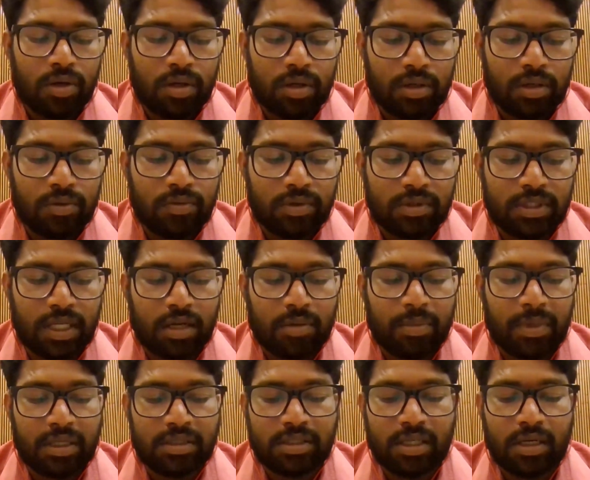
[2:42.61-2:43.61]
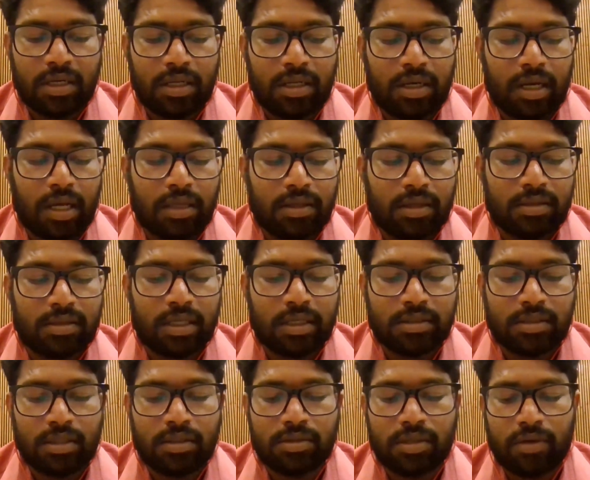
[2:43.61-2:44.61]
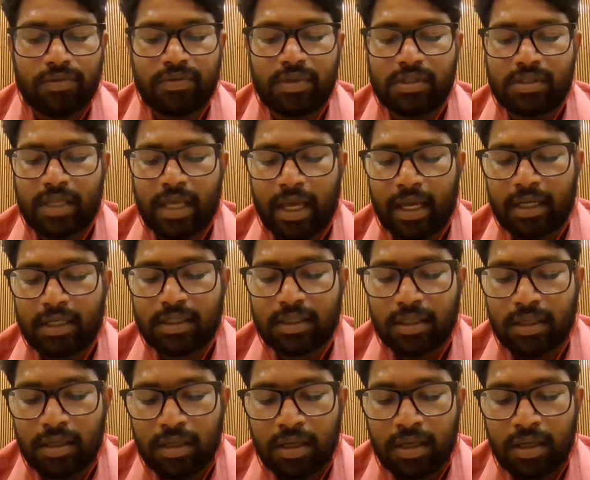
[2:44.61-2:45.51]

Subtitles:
which are mentioned in other sections of this act.